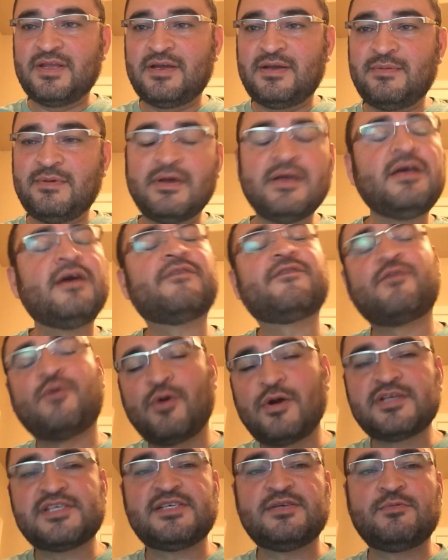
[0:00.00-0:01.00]
Of
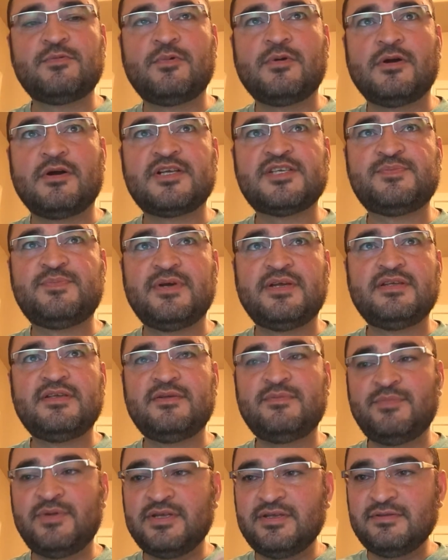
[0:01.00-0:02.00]
course it works,
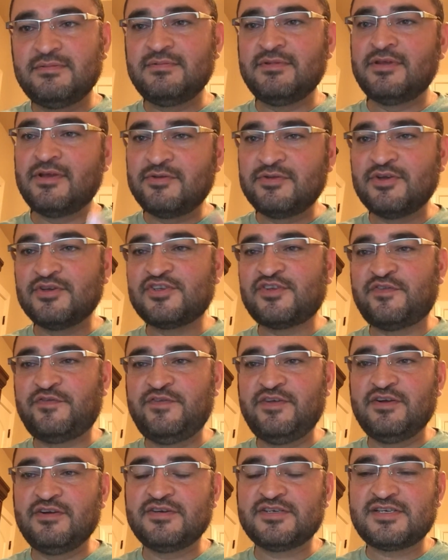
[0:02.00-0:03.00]
but those
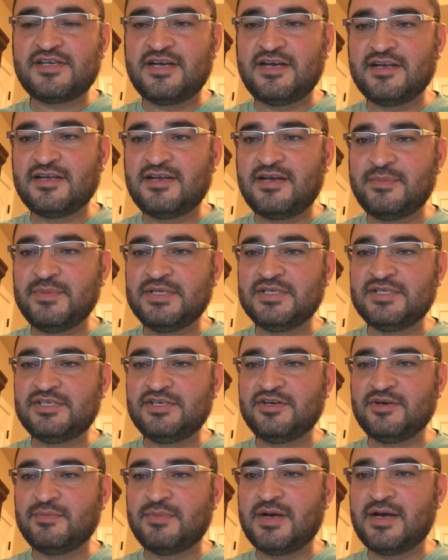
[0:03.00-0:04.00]
fears kind of come
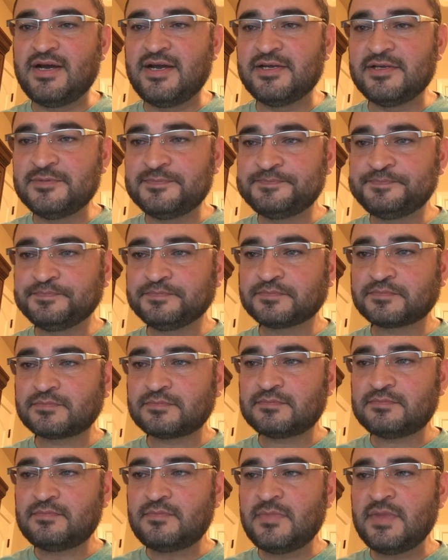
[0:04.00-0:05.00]
into your mind.
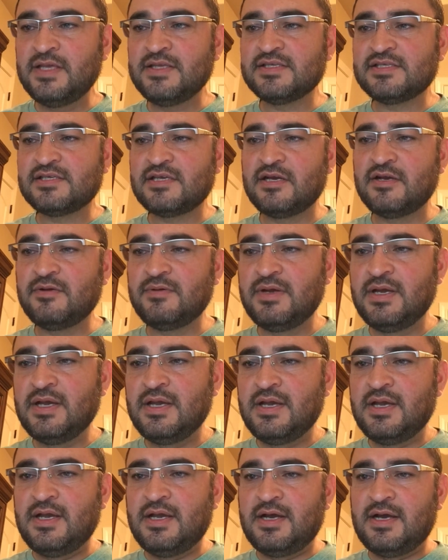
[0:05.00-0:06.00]
And so
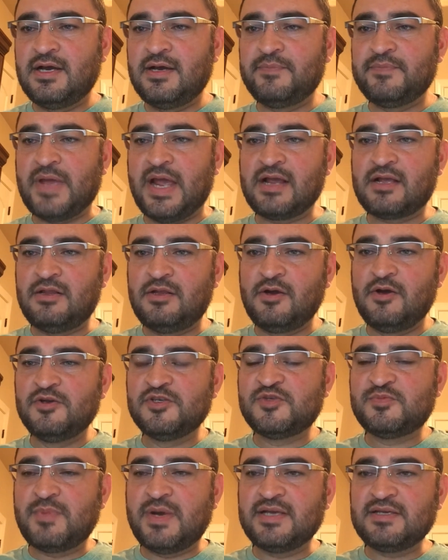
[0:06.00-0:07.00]
I
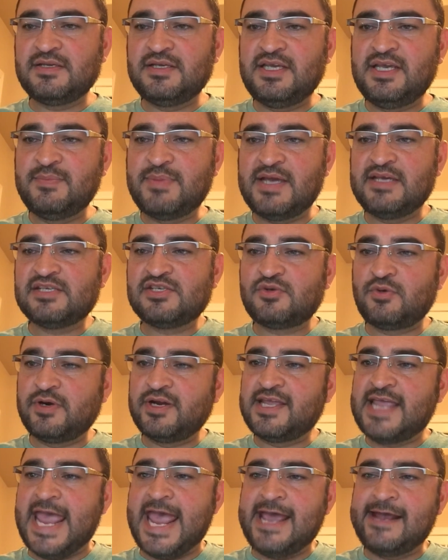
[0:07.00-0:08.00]
closed my eBay store
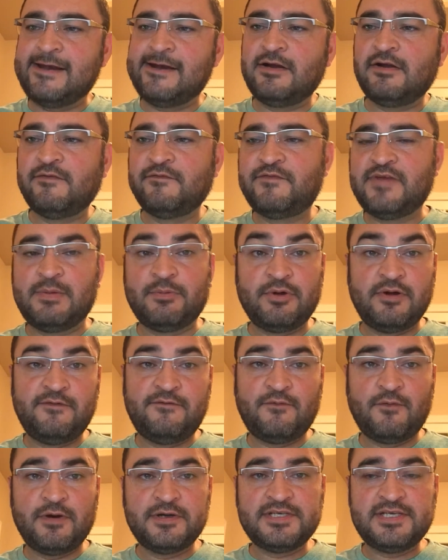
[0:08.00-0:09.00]
in Canada on February
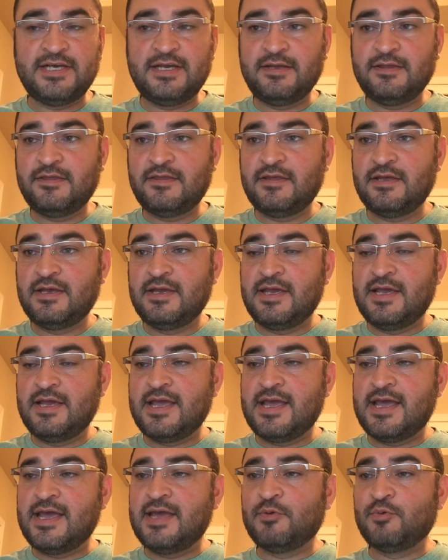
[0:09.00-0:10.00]
14th
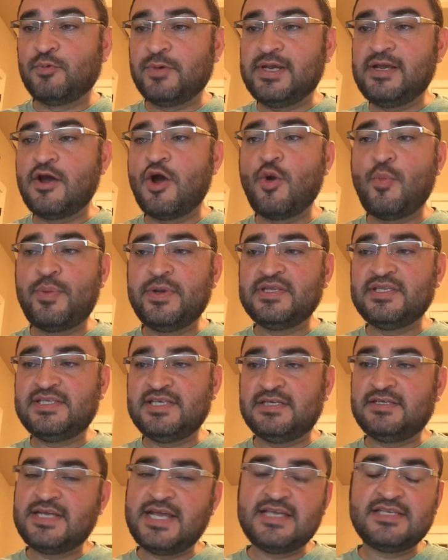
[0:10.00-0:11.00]
and reopened
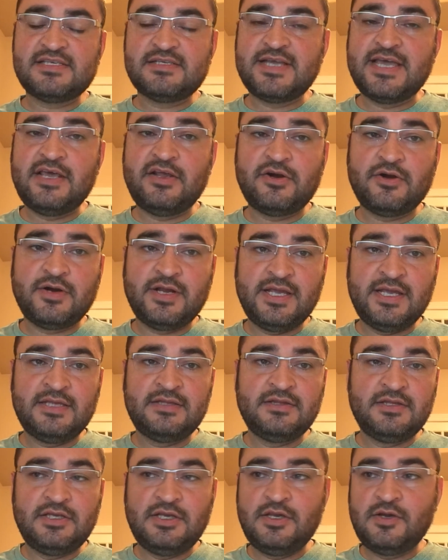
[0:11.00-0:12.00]
10 days later
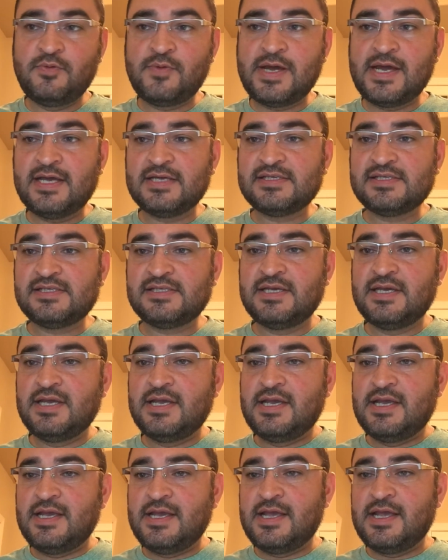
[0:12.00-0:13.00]
in the U.S.
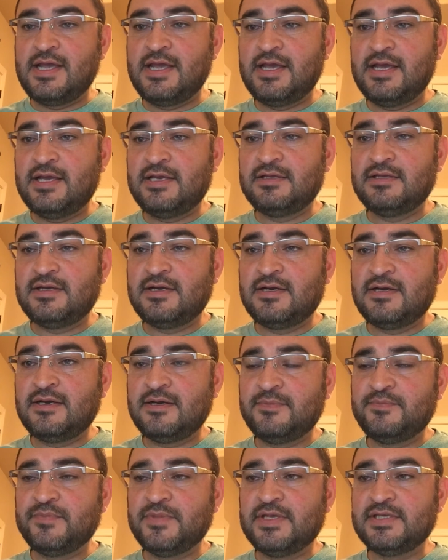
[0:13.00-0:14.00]

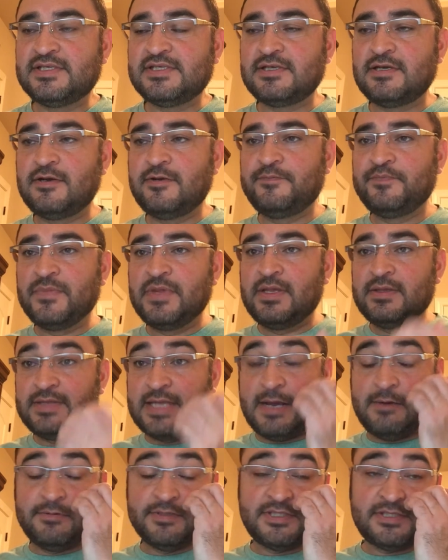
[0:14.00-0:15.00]
And so
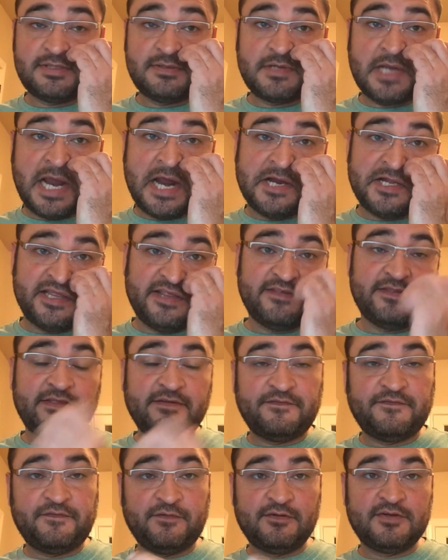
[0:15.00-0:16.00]
that was kind of
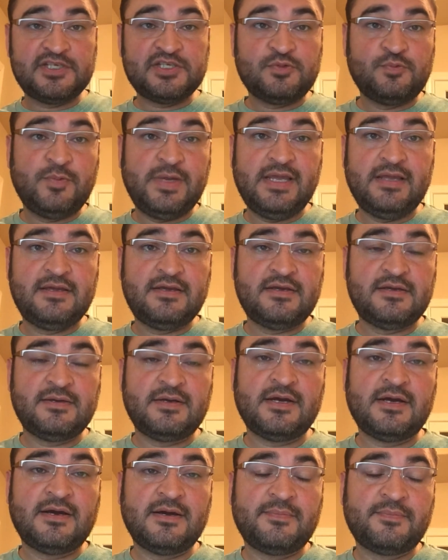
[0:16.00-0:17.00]
the first week
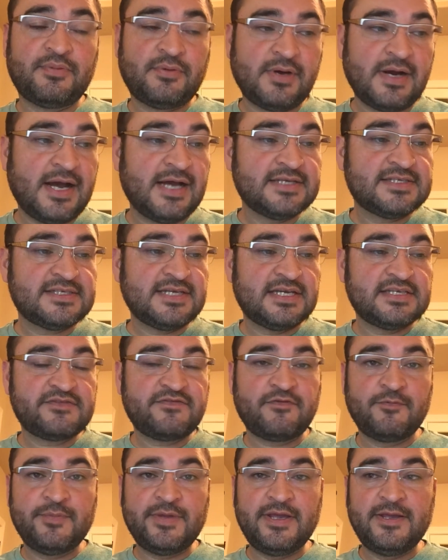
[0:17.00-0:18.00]
process
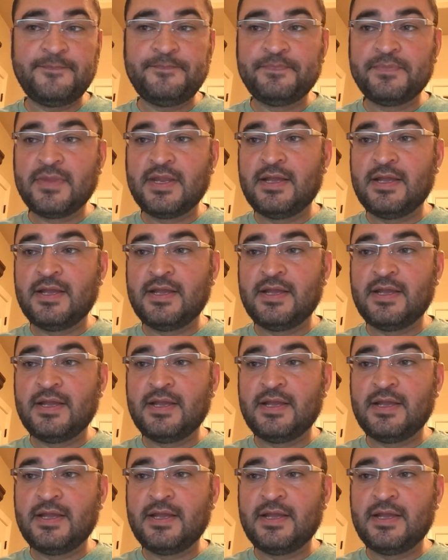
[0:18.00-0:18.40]
for me.